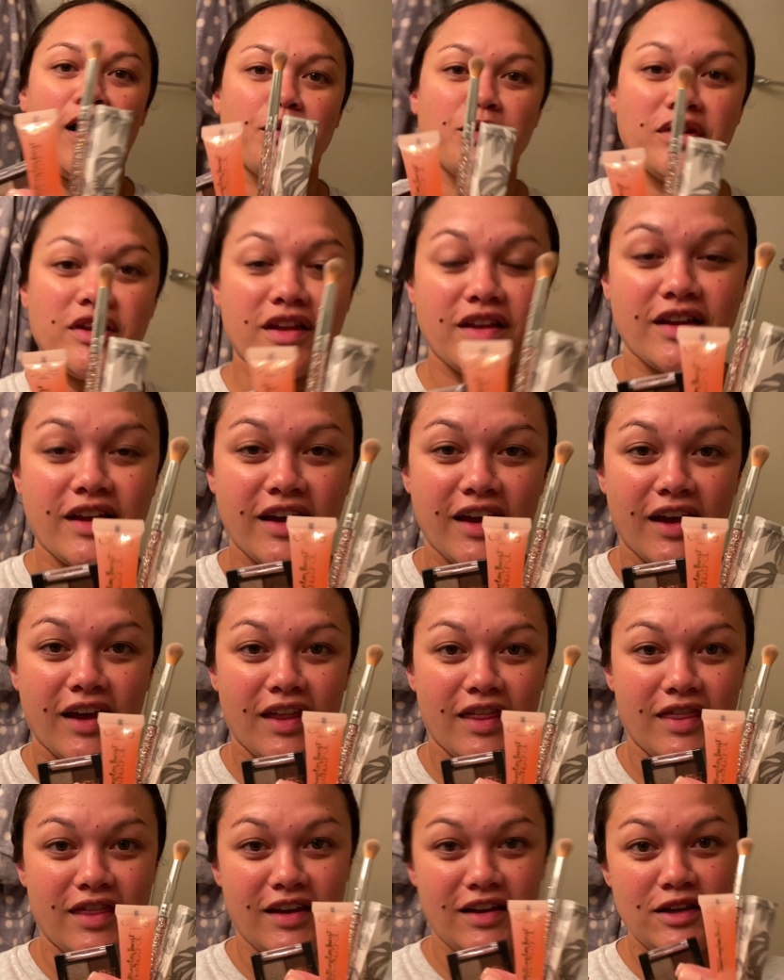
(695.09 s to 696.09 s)
really
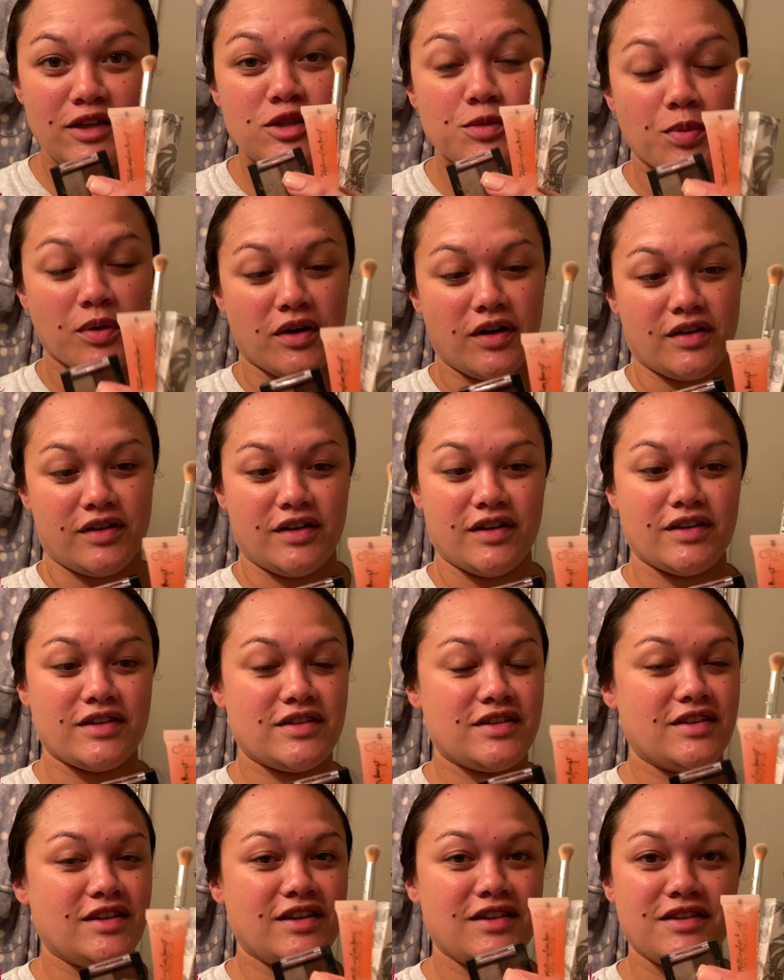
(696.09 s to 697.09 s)
like these
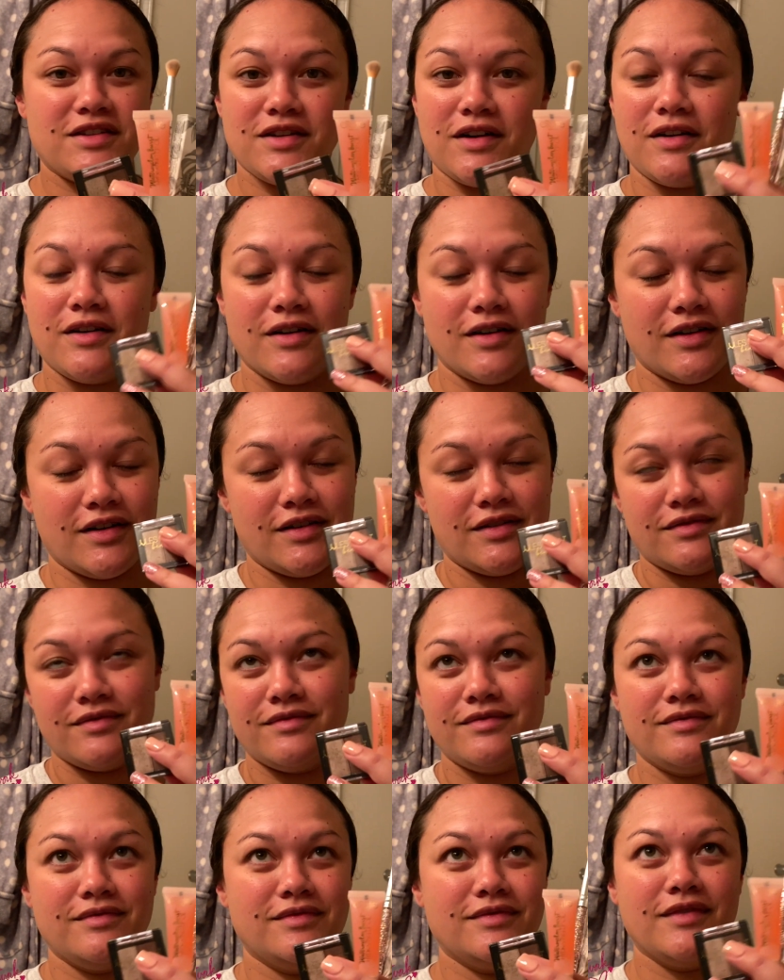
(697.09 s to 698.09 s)
products. These are
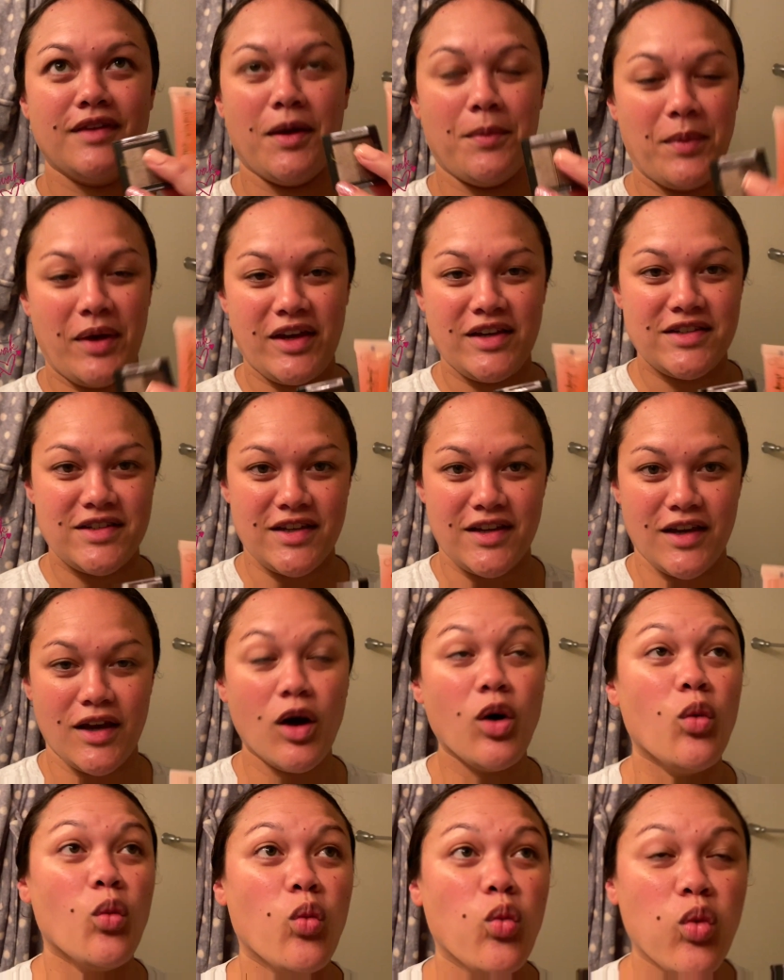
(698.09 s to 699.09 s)

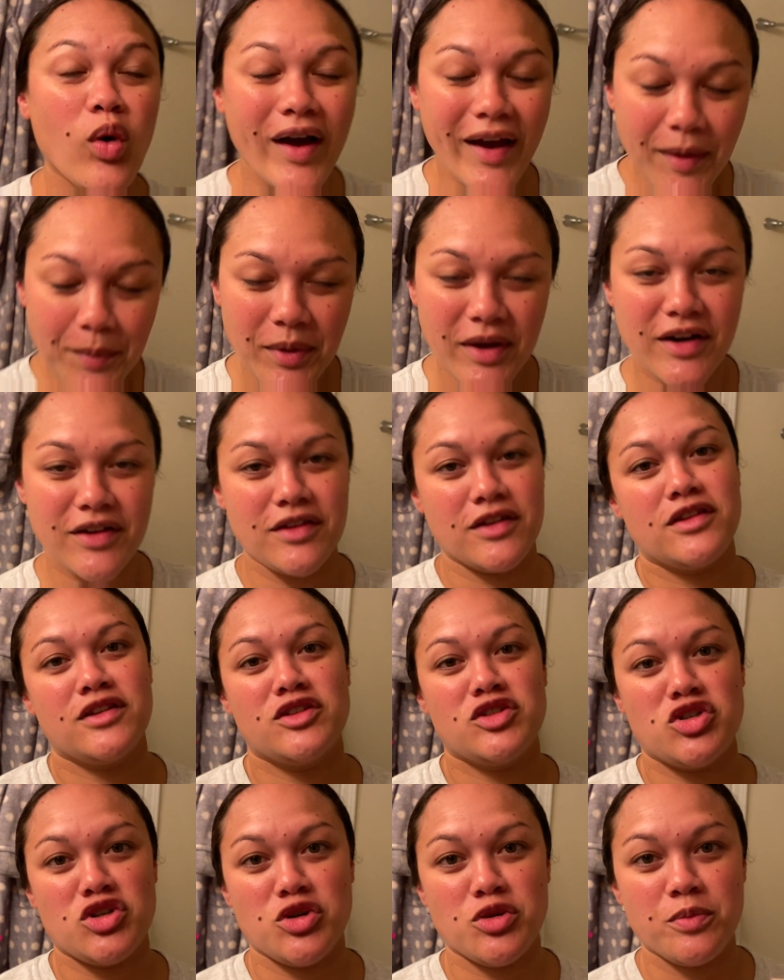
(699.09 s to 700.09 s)
amazing, way better than
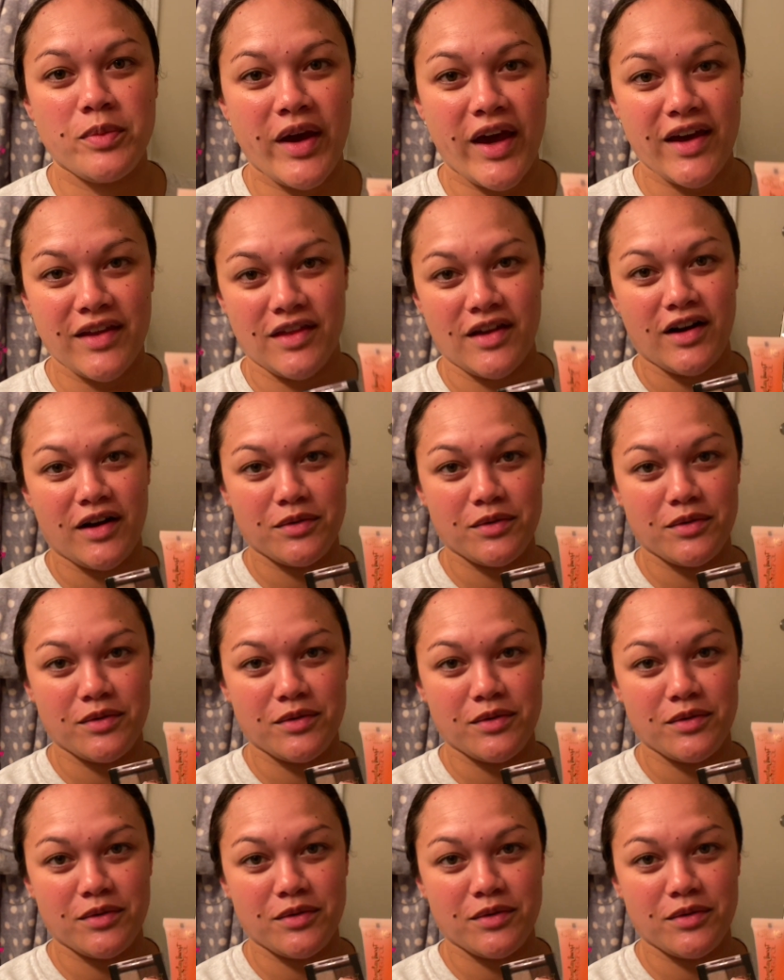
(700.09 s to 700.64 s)
the June bag that I